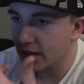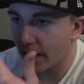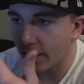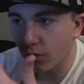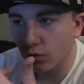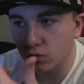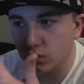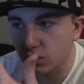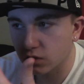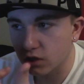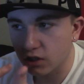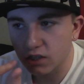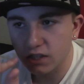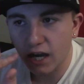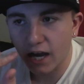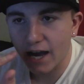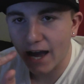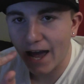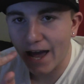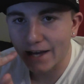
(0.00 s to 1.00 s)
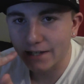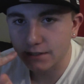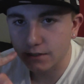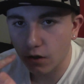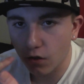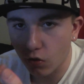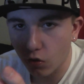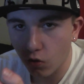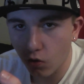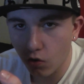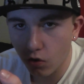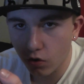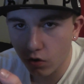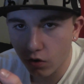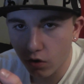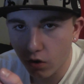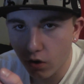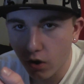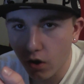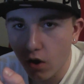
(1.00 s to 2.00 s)
guy has the
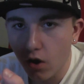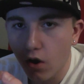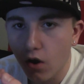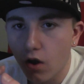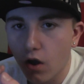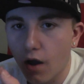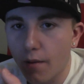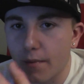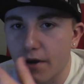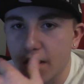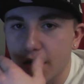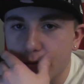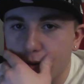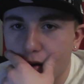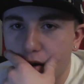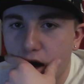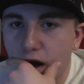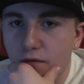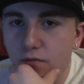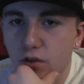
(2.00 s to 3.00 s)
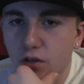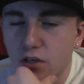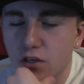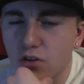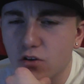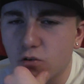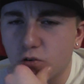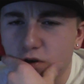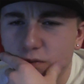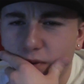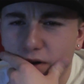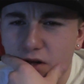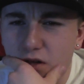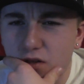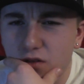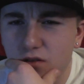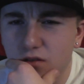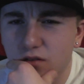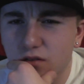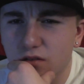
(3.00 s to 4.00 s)
look. I mean, he might have, like, you know, he
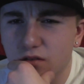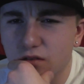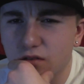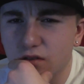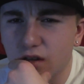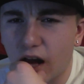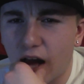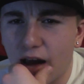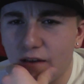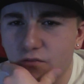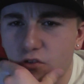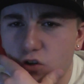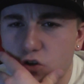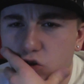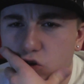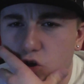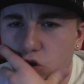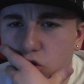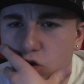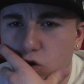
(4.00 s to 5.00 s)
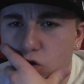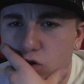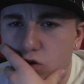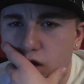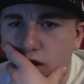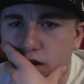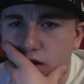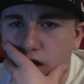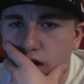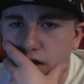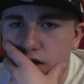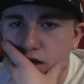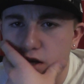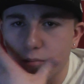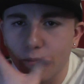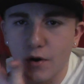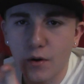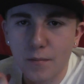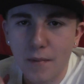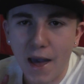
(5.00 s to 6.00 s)
might not have the look like he
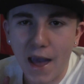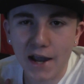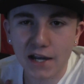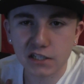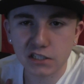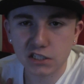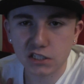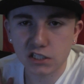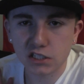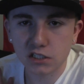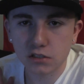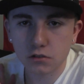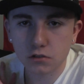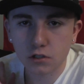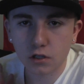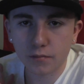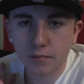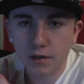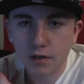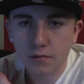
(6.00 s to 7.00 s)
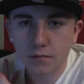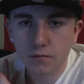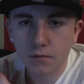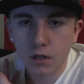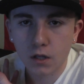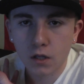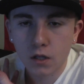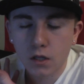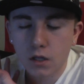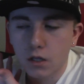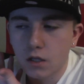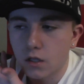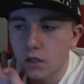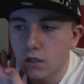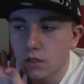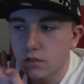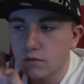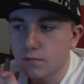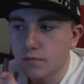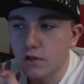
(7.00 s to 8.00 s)
can be on magazines or something. Like,
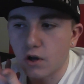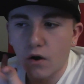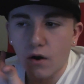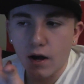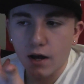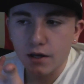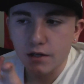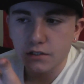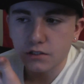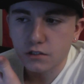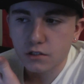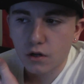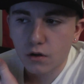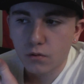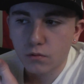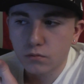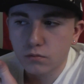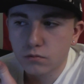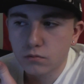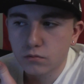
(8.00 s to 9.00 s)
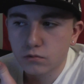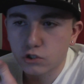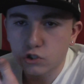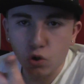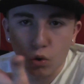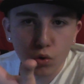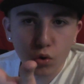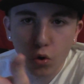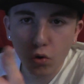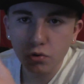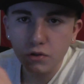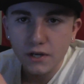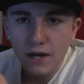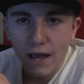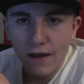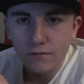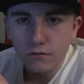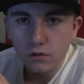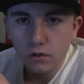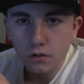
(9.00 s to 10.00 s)
be all honest, you know, Stone Cold didn't
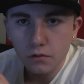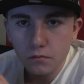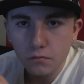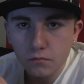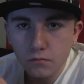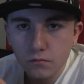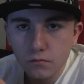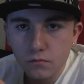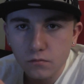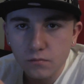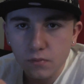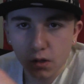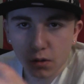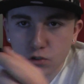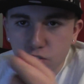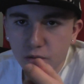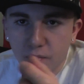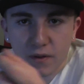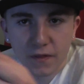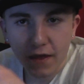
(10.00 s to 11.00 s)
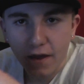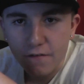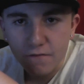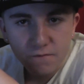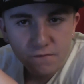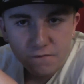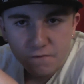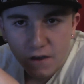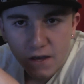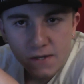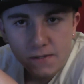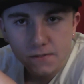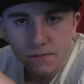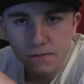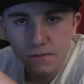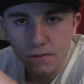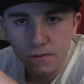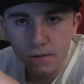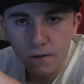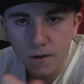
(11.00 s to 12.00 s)
have a look. He was the motherfucking
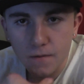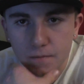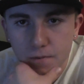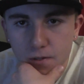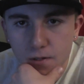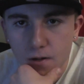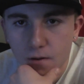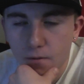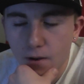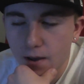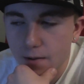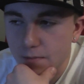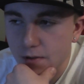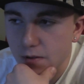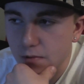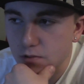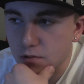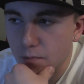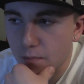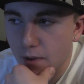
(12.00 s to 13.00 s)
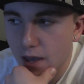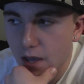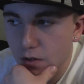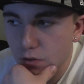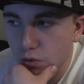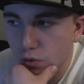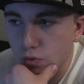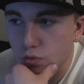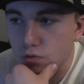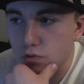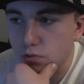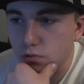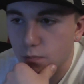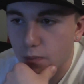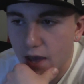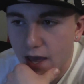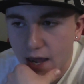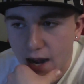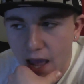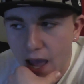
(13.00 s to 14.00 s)
face of the company, you know, but he was a bad dude. He was
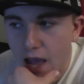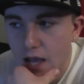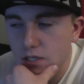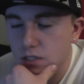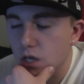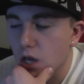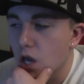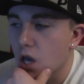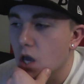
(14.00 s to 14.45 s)
badass.